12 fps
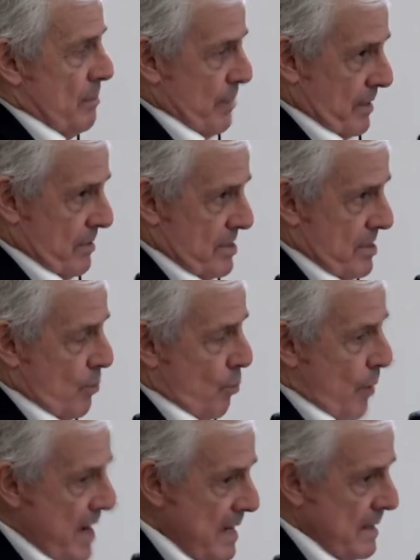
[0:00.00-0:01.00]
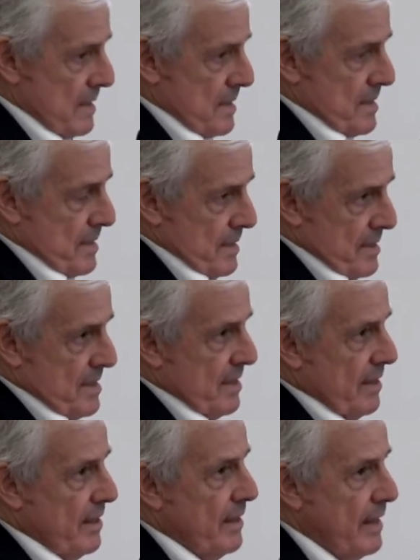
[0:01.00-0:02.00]
Because the weaknesses
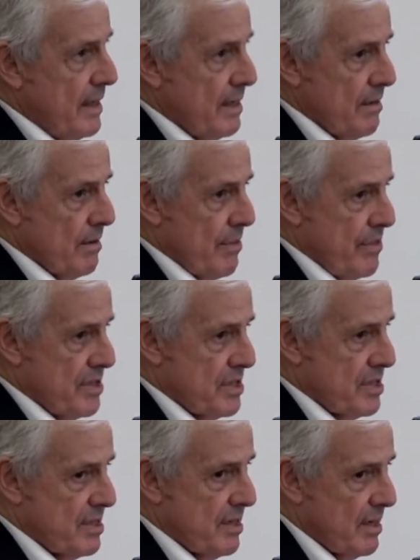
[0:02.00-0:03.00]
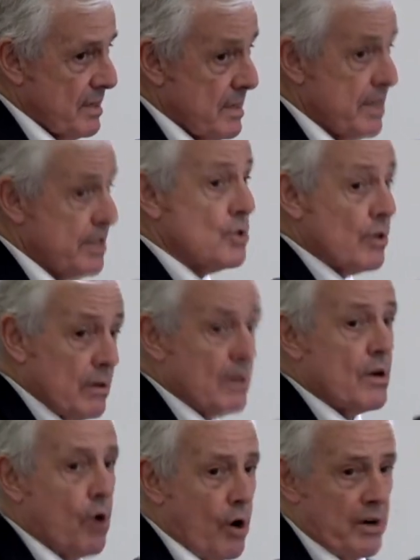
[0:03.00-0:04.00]
in this digital
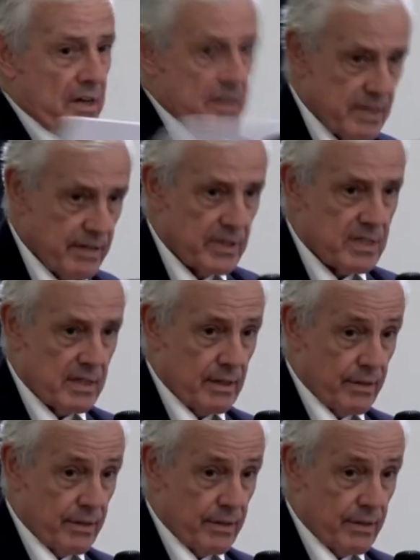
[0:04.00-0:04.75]
connectivity